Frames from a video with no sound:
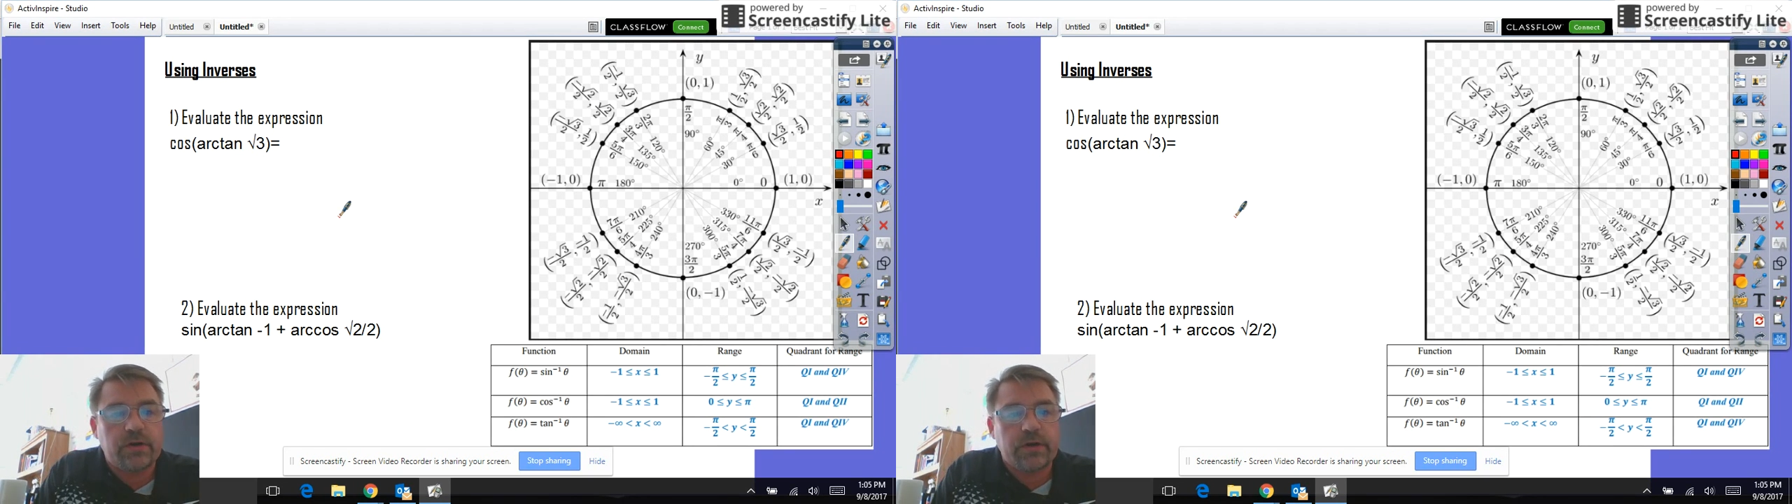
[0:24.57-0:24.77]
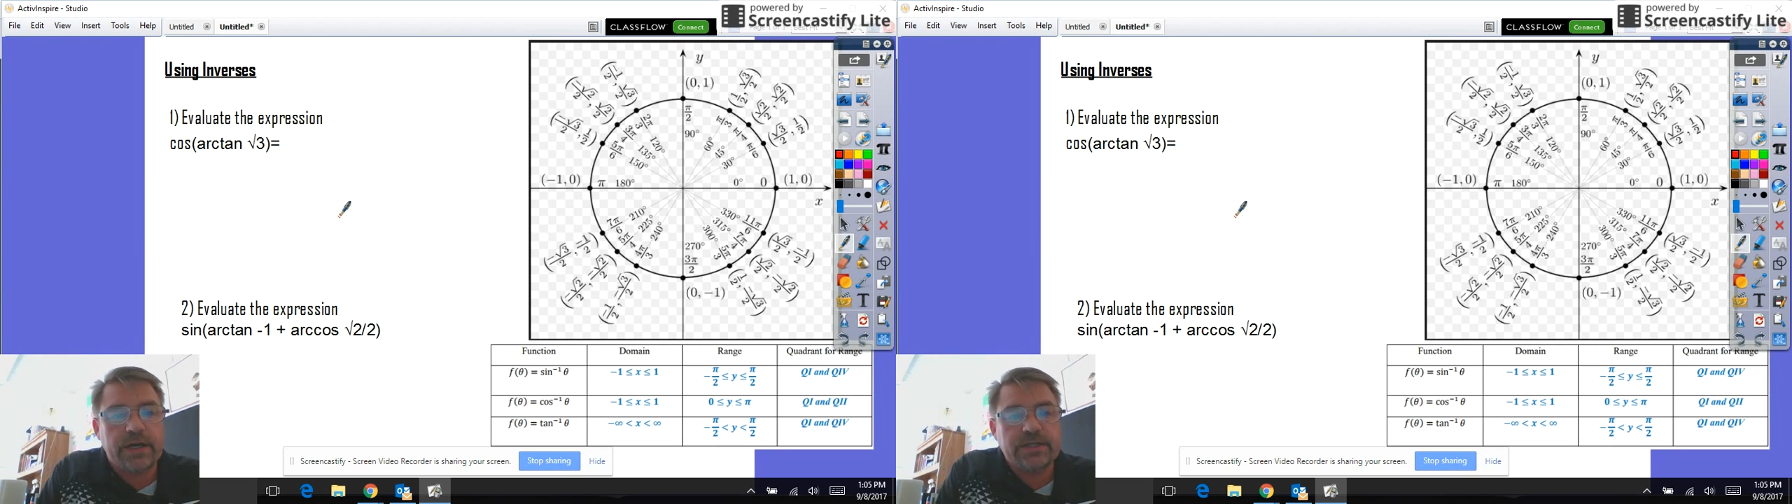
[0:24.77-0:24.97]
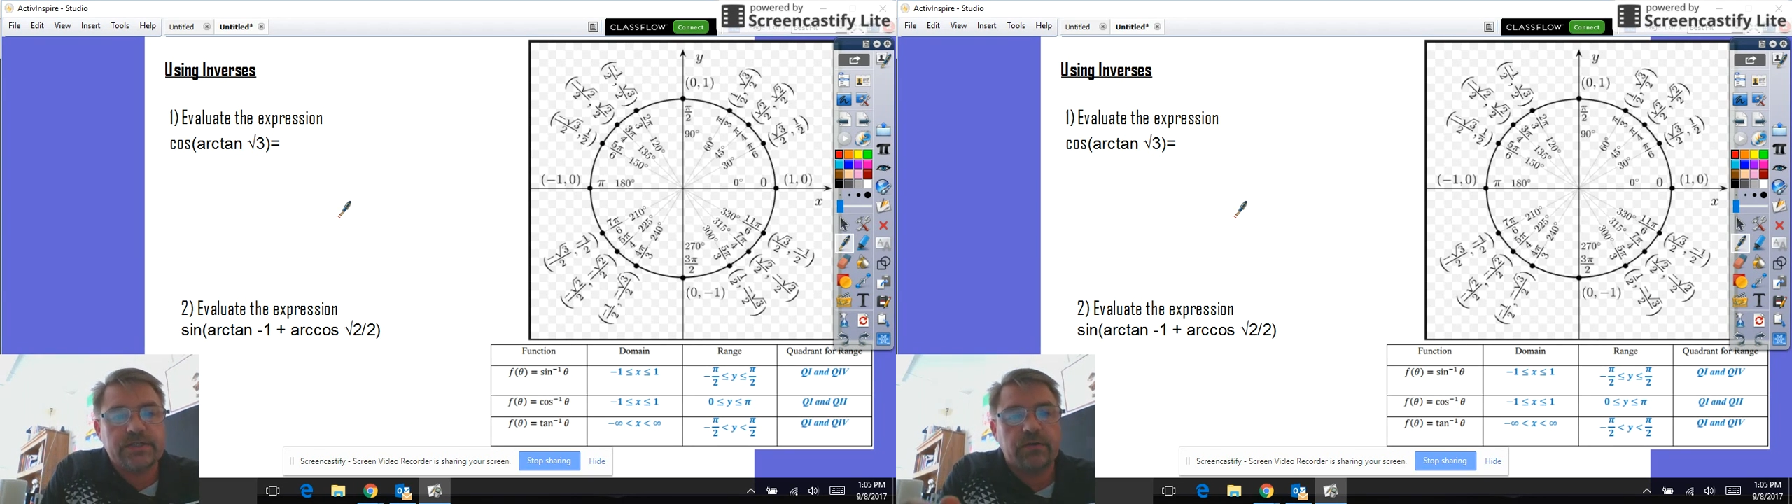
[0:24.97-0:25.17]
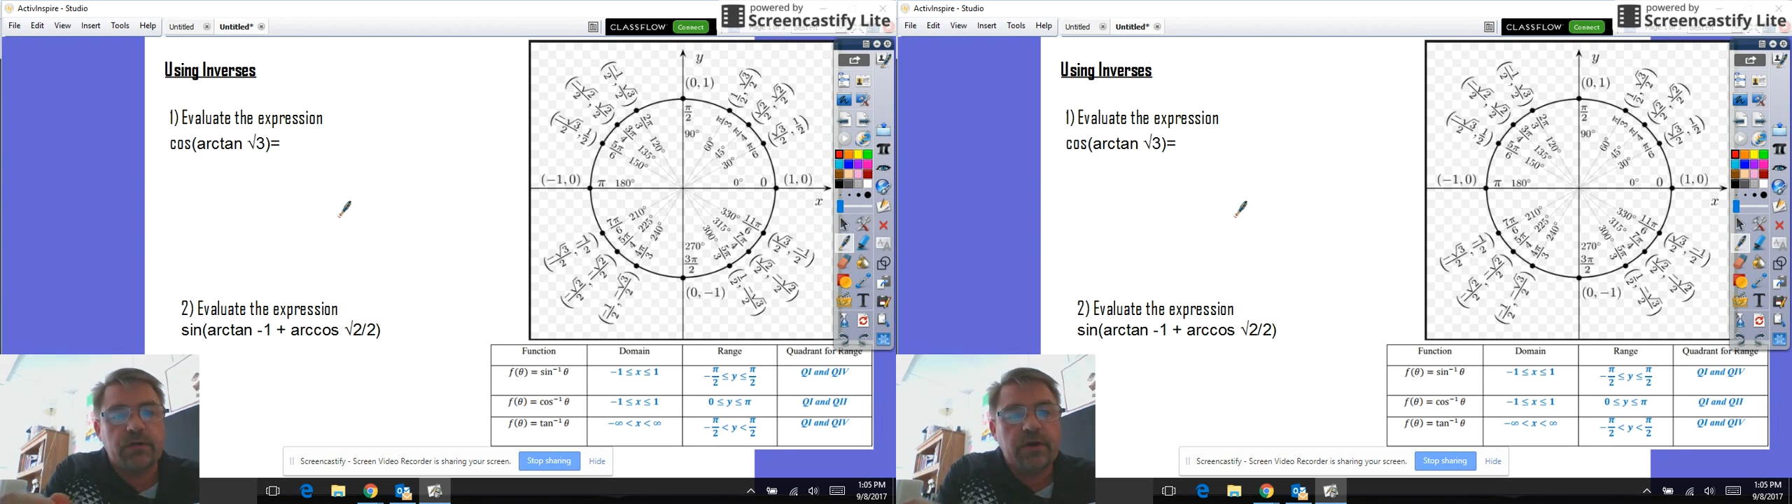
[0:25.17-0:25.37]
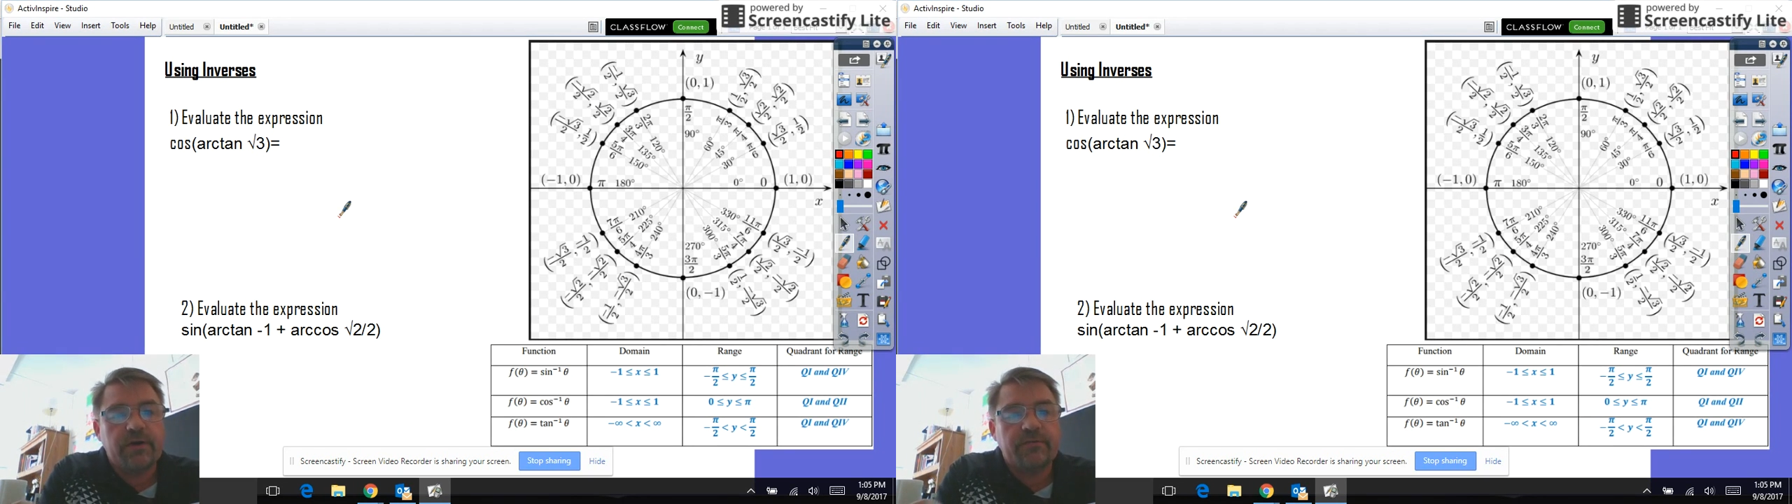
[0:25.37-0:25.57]
Okay, so
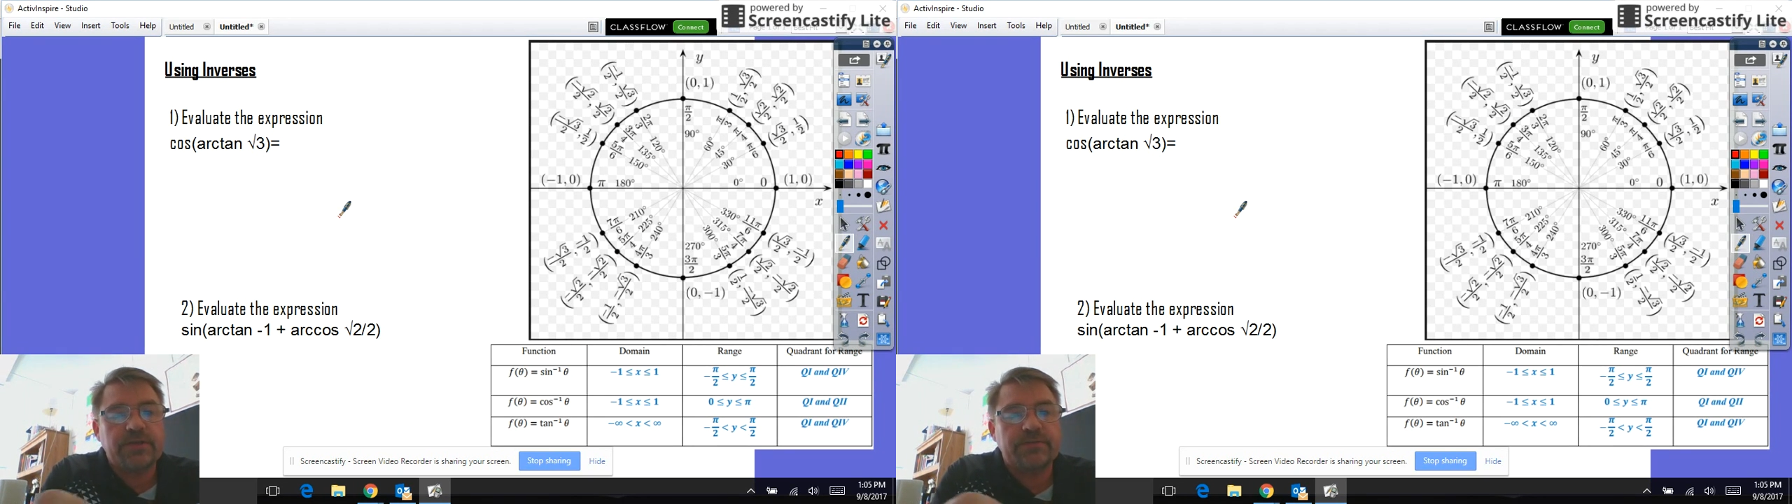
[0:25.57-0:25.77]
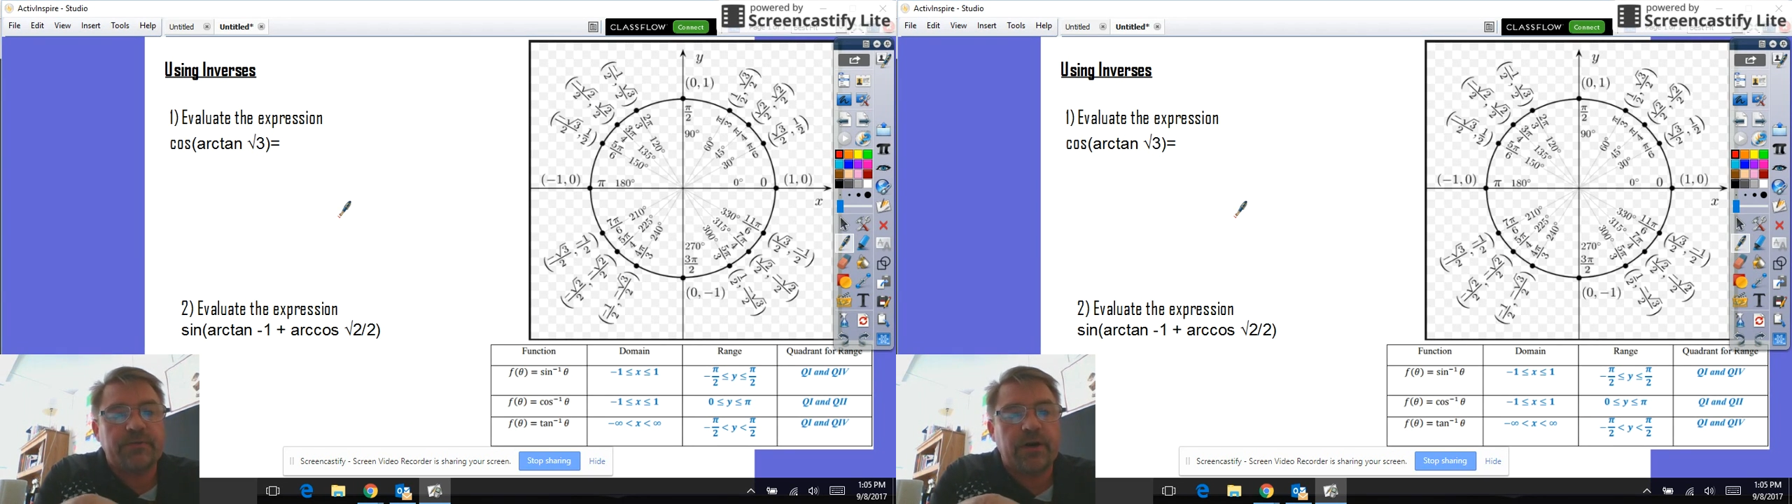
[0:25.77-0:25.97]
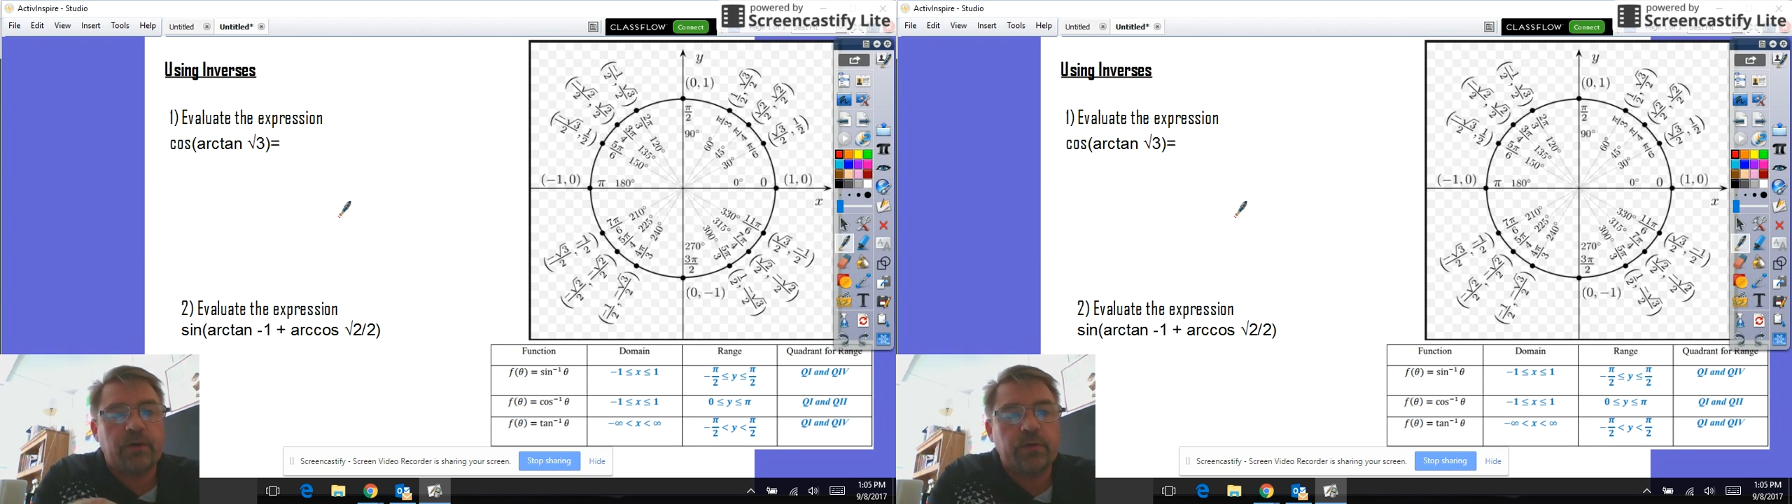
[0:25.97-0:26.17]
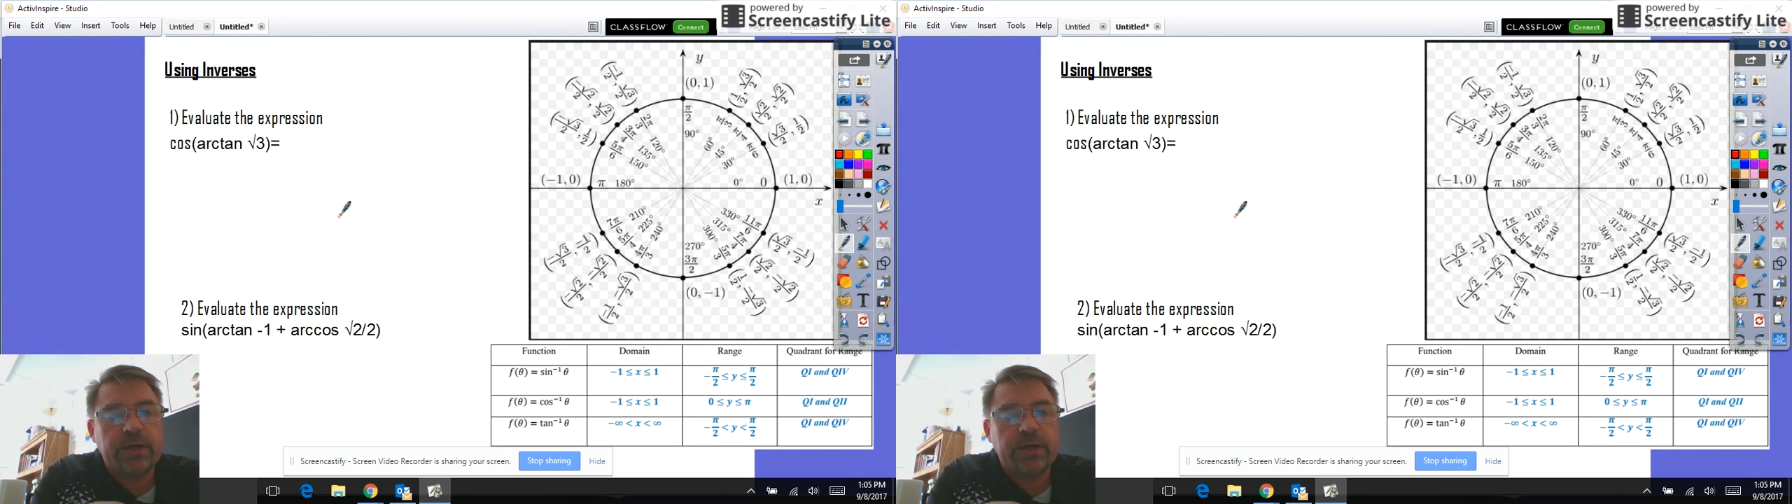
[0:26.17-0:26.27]
first of all,